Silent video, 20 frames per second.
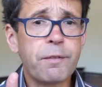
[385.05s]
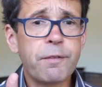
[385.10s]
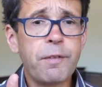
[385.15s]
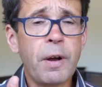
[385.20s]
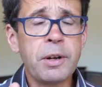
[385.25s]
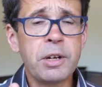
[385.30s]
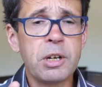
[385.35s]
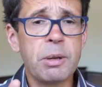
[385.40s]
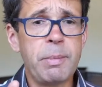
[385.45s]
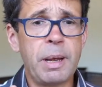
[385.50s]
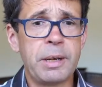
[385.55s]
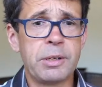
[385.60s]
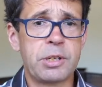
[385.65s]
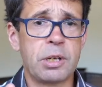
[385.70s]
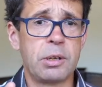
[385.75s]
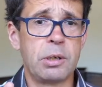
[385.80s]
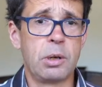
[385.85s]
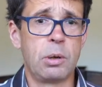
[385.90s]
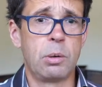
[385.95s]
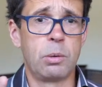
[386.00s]

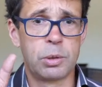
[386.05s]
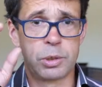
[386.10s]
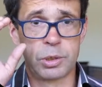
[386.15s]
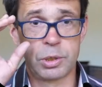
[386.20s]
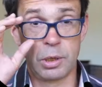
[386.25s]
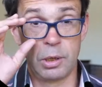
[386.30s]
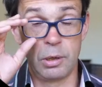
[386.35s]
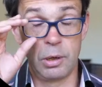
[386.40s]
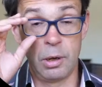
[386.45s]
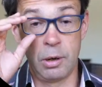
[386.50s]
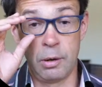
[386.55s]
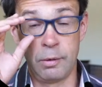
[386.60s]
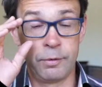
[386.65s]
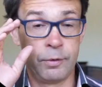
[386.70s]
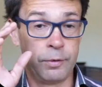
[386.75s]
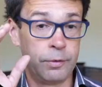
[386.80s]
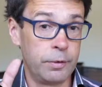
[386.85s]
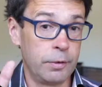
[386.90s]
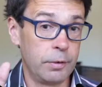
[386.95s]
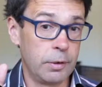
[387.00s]
fundamental laws
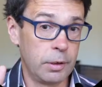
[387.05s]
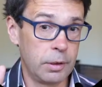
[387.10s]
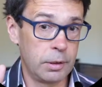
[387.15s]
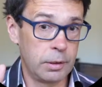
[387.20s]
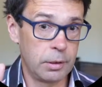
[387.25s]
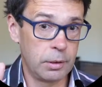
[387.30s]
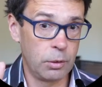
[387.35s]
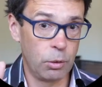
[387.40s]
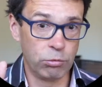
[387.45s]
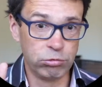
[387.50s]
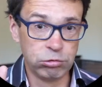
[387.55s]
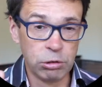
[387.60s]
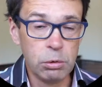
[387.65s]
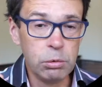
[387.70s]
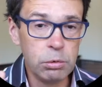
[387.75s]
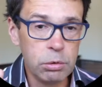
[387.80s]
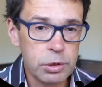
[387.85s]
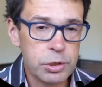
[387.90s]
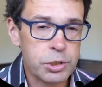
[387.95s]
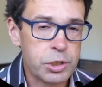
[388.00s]
of or
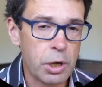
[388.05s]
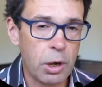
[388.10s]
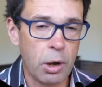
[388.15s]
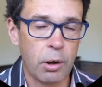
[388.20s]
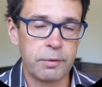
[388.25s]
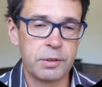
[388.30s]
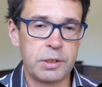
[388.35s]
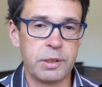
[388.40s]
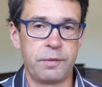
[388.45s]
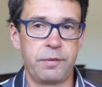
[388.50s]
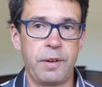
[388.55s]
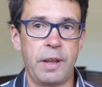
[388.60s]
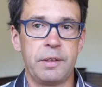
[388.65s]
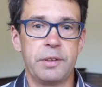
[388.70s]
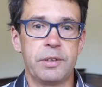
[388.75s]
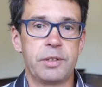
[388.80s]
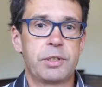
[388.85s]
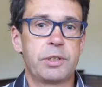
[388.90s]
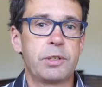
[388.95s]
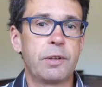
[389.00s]
rules of
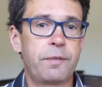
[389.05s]
defense.